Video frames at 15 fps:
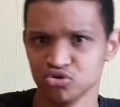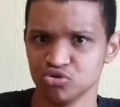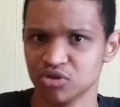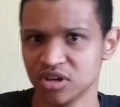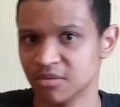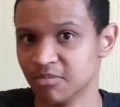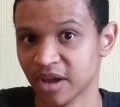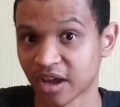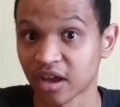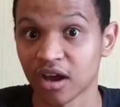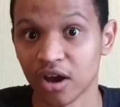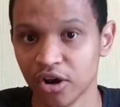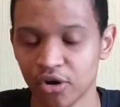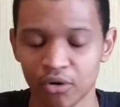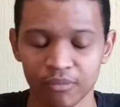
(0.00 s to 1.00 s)
who in America
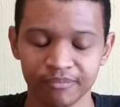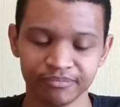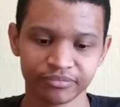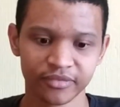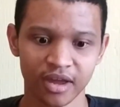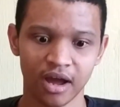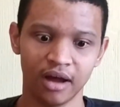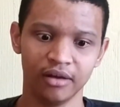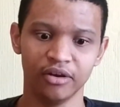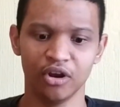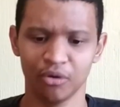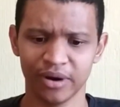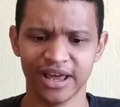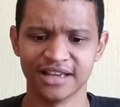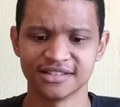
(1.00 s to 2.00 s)
know
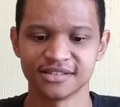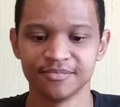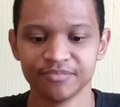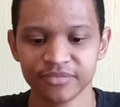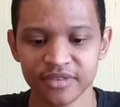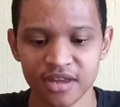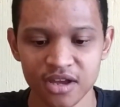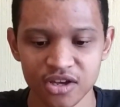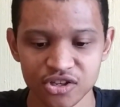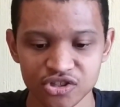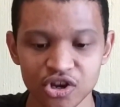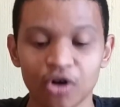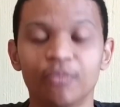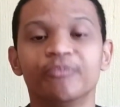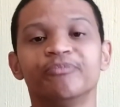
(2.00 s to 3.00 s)
it as.
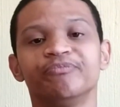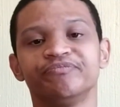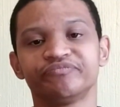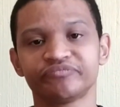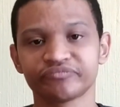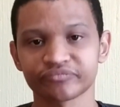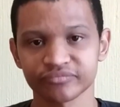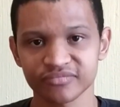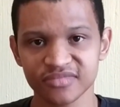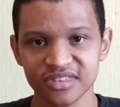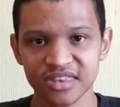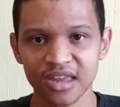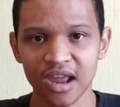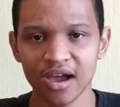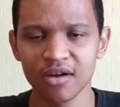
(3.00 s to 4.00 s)
So
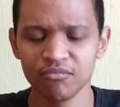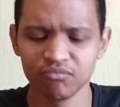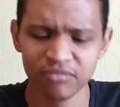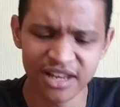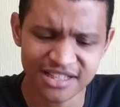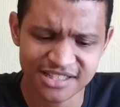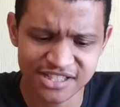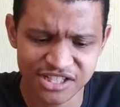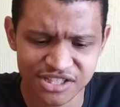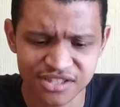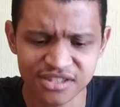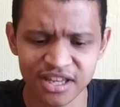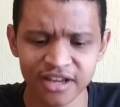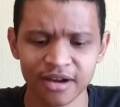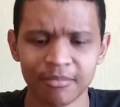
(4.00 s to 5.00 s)
let's just
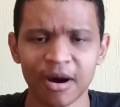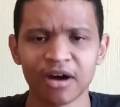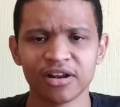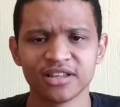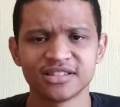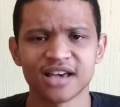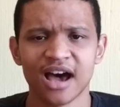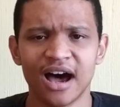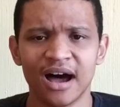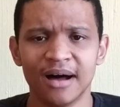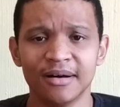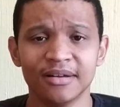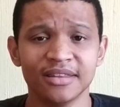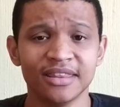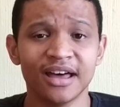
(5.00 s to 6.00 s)
think about it.
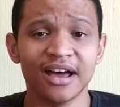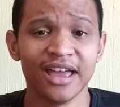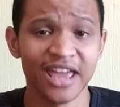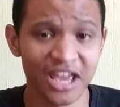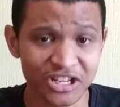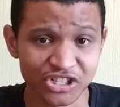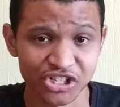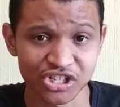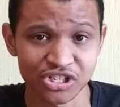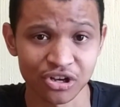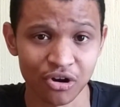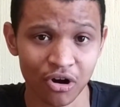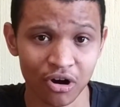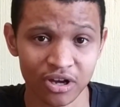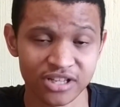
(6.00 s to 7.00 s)
The hairdresser
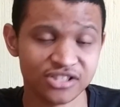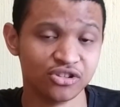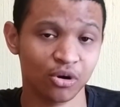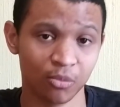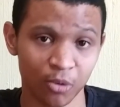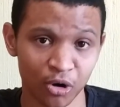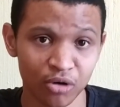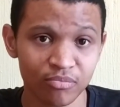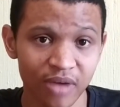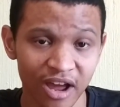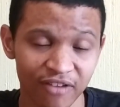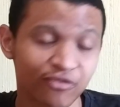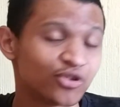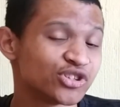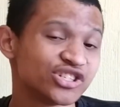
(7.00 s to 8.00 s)
car is no more.
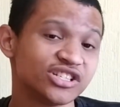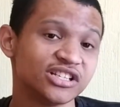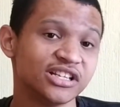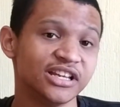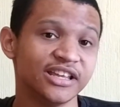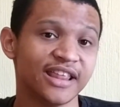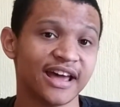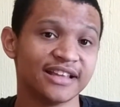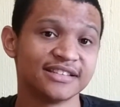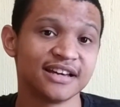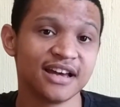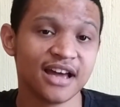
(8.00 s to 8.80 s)
Unfortunately, that